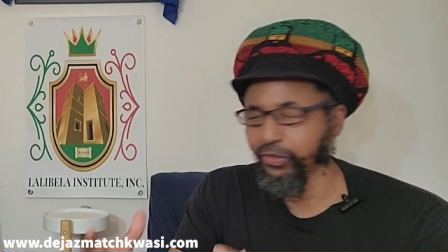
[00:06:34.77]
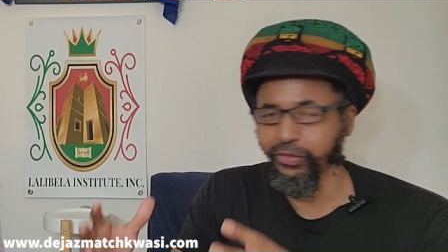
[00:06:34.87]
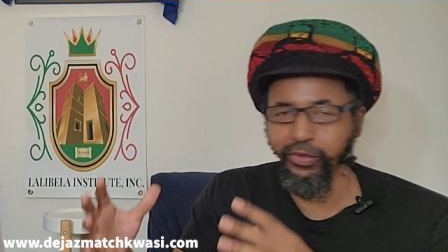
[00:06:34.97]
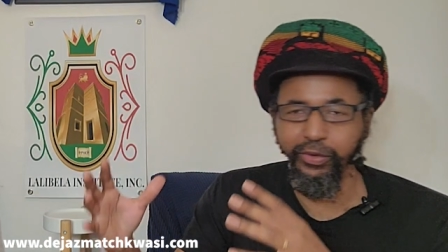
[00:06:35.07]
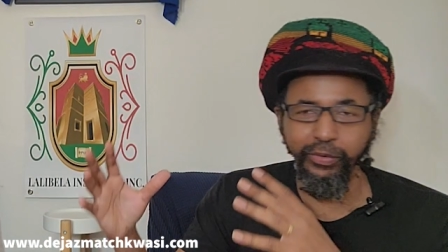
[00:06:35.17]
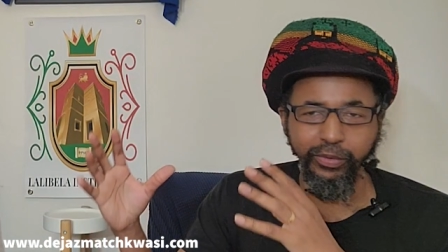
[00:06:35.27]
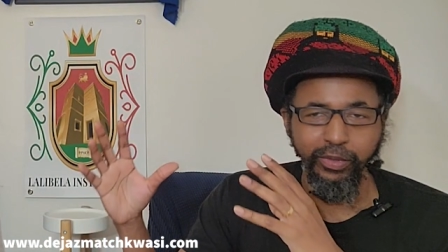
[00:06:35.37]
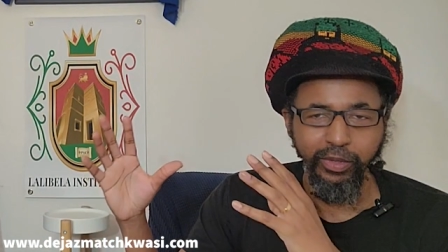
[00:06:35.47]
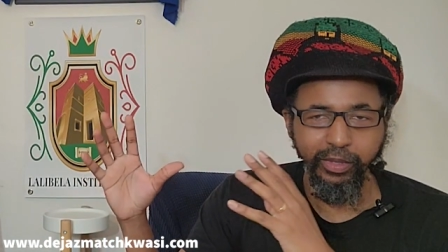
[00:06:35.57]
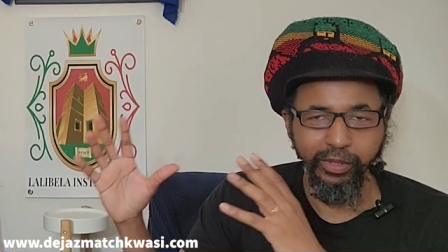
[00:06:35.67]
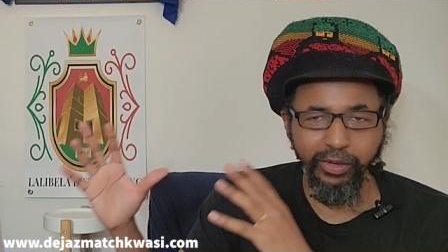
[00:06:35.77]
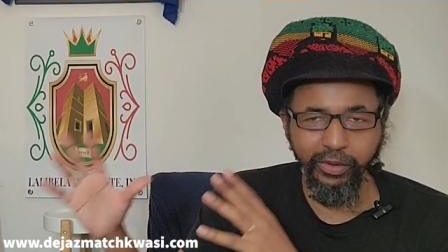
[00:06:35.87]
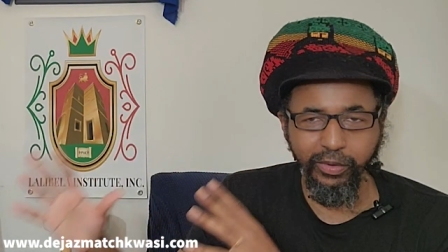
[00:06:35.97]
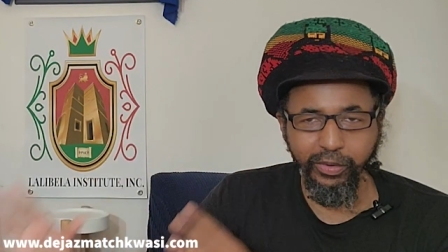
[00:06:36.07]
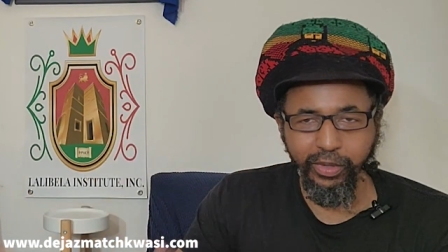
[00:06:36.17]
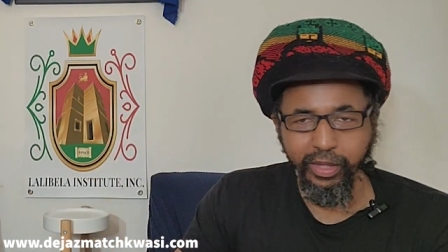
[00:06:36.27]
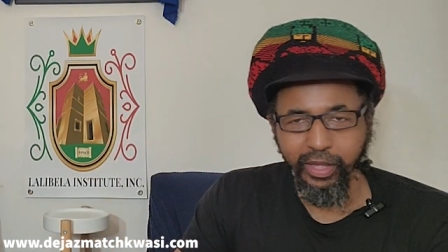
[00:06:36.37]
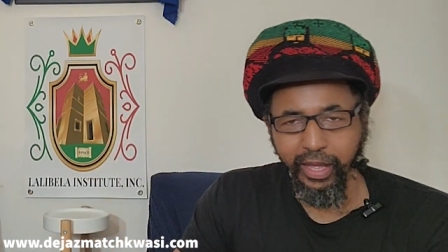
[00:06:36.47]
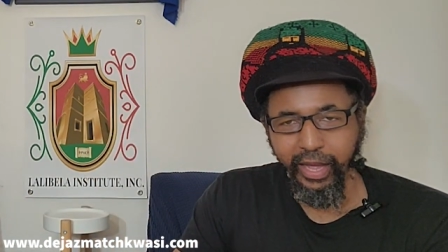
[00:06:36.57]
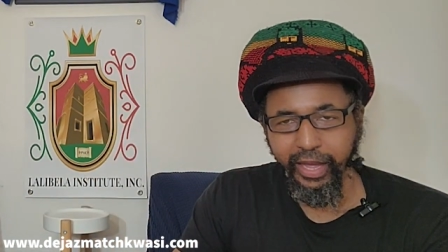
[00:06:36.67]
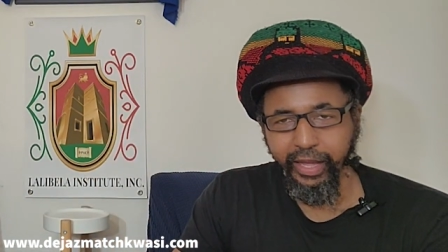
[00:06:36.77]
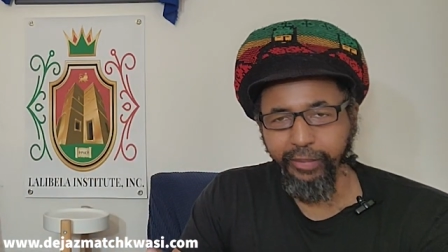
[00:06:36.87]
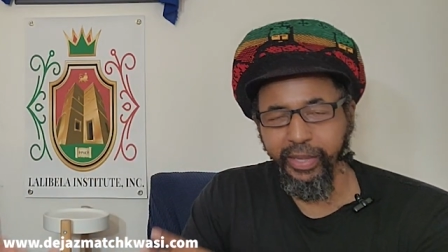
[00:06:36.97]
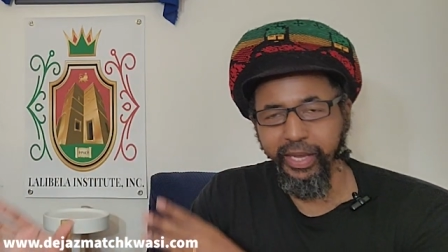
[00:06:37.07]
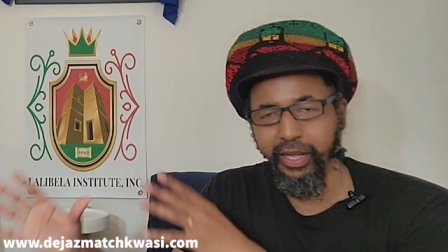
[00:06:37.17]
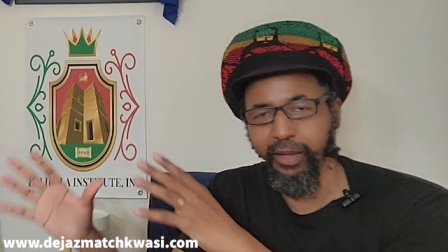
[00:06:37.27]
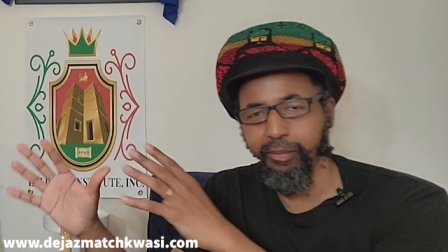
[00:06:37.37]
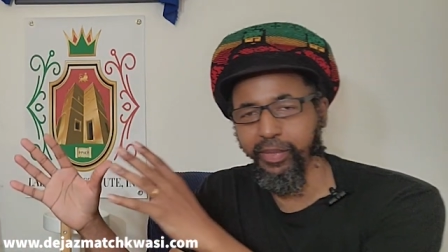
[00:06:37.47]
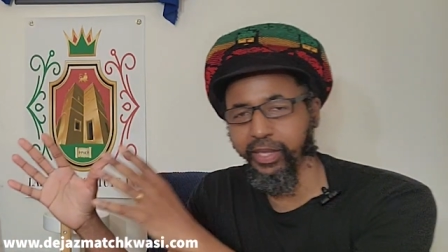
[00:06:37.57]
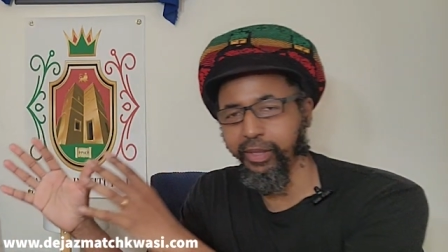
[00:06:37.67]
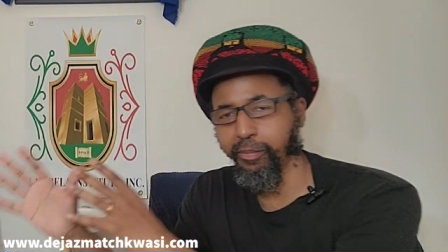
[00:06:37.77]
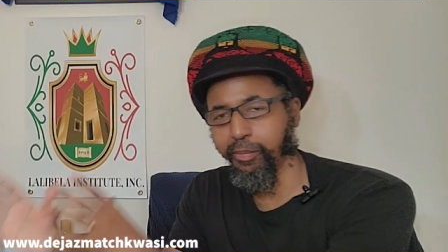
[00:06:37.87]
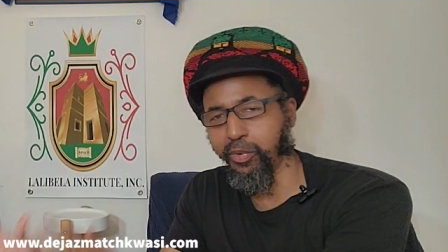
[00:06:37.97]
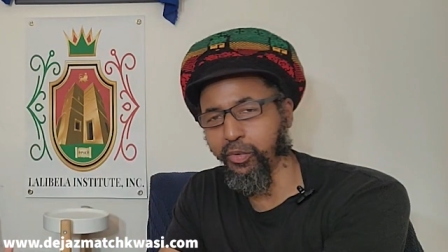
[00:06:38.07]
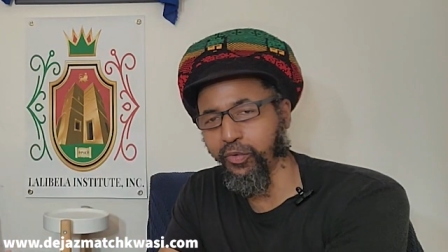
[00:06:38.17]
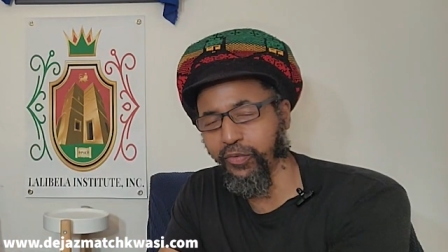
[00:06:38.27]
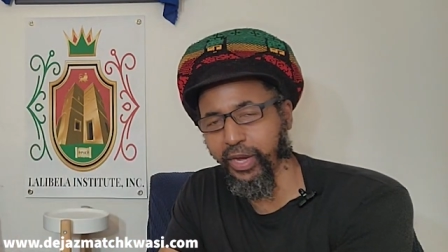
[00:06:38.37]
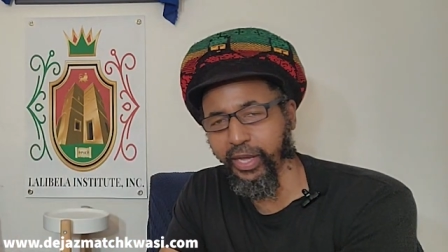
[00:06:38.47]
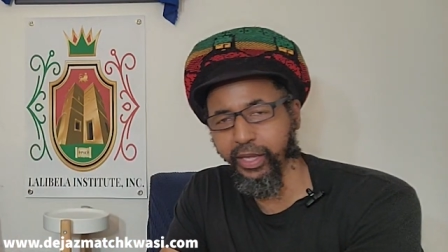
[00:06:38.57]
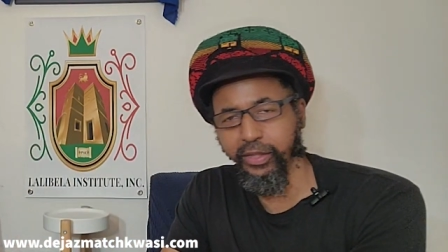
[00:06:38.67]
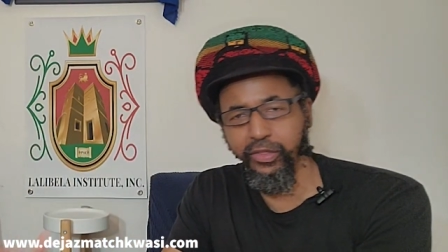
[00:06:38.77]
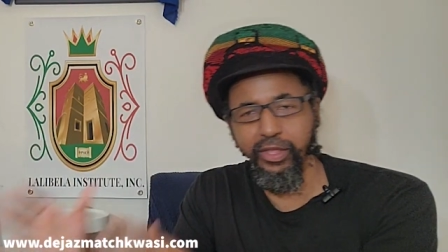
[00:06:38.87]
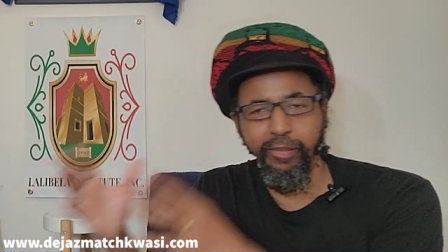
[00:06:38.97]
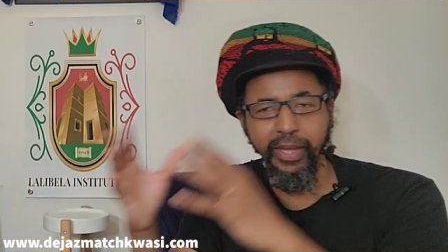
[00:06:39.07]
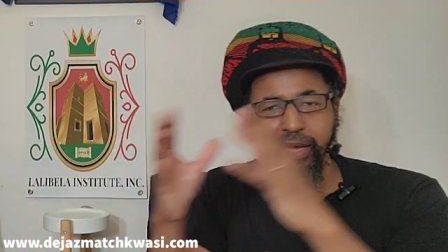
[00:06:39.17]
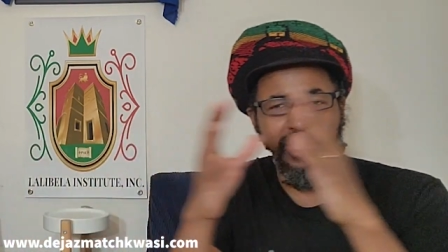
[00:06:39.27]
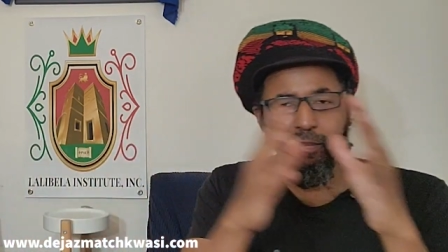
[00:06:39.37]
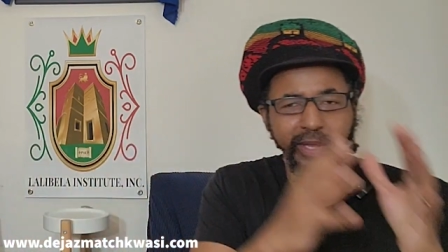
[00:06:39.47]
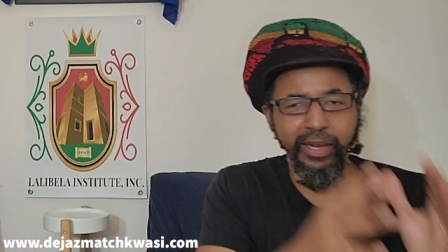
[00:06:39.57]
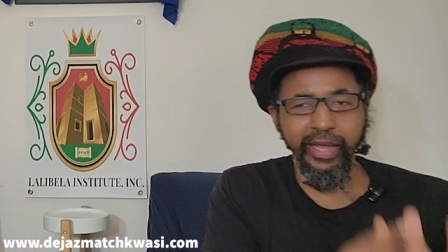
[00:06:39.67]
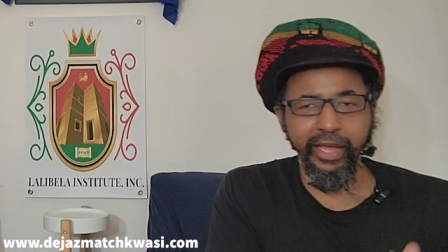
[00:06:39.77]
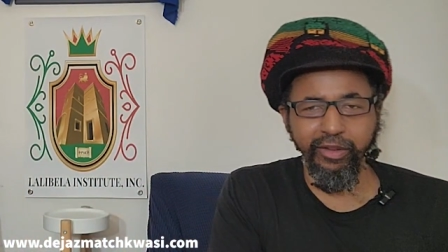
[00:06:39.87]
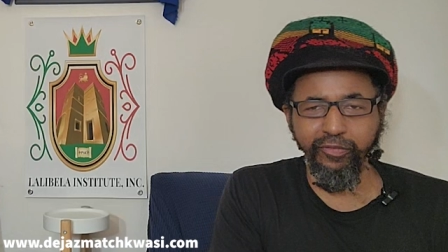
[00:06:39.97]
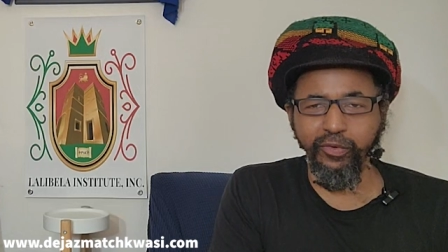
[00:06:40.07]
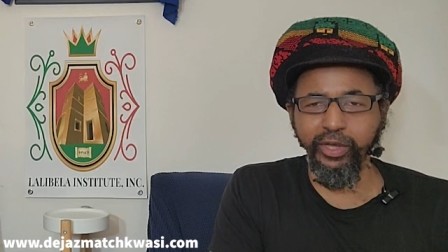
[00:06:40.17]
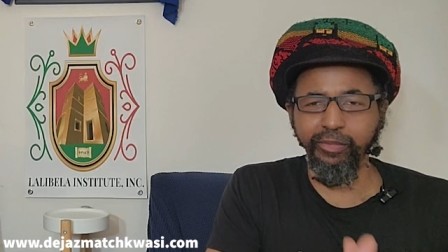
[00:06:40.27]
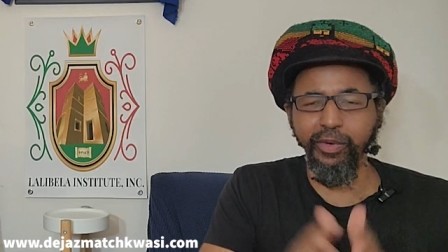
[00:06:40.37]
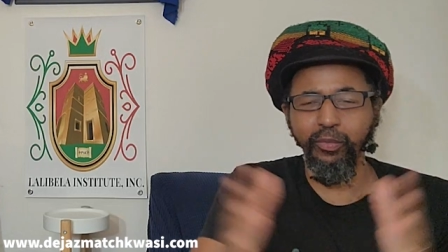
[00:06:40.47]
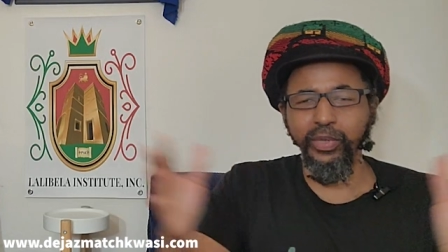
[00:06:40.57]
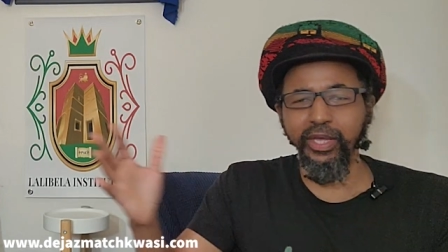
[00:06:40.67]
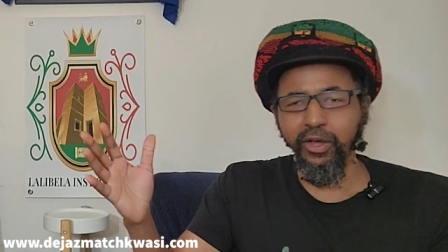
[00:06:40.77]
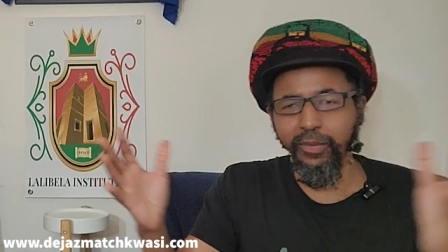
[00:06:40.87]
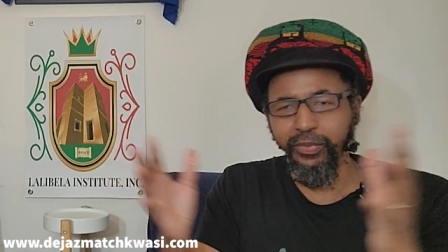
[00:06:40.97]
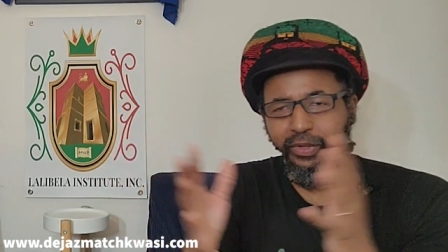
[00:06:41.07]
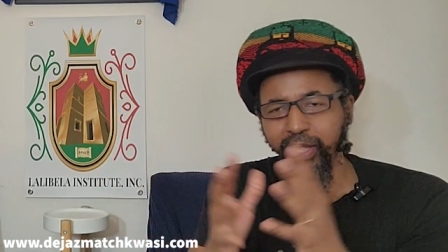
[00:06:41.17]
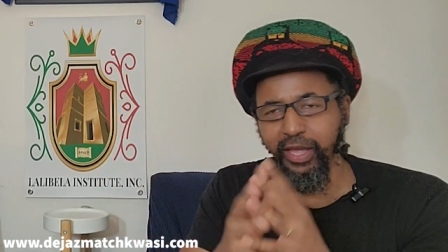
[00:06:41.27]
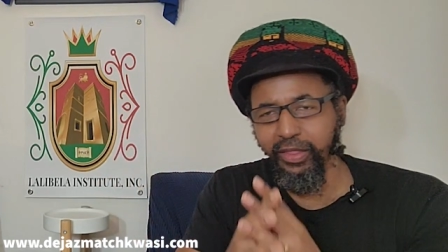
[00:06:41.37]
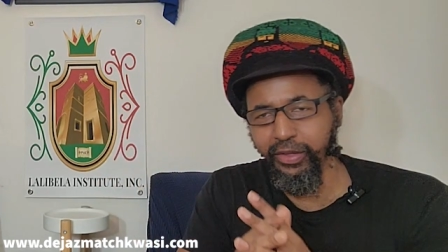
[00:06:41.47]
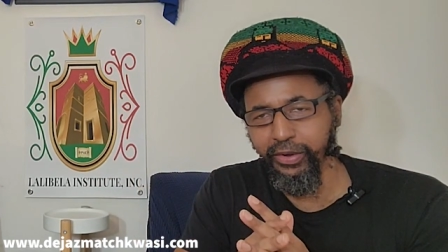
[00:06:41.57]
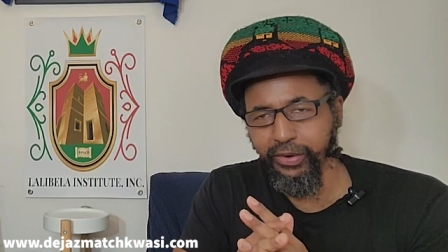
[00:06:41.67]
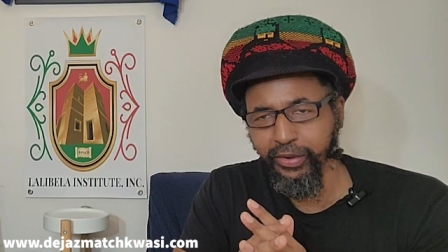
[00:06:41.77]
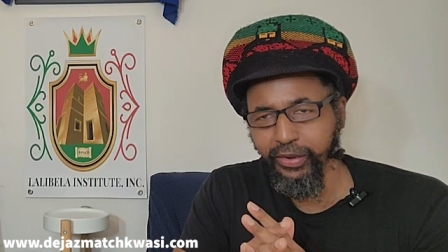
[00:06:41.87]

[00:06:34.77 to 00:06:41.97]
So, you know, I may not be Blue Fire, she may not be Lion Voice, but we come together